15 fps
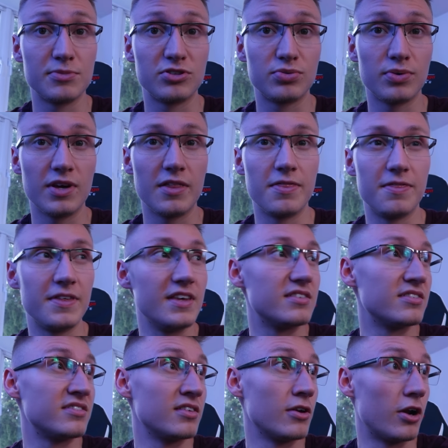between the
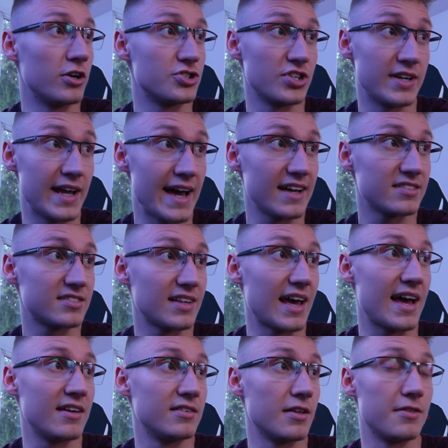Synology NAS
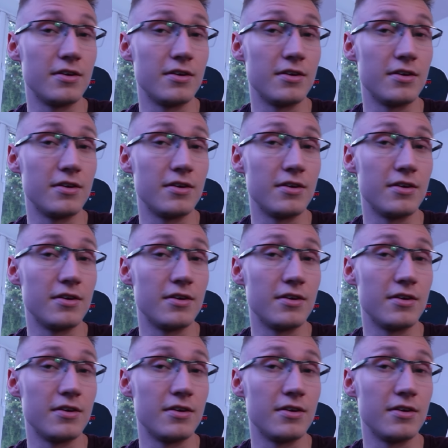and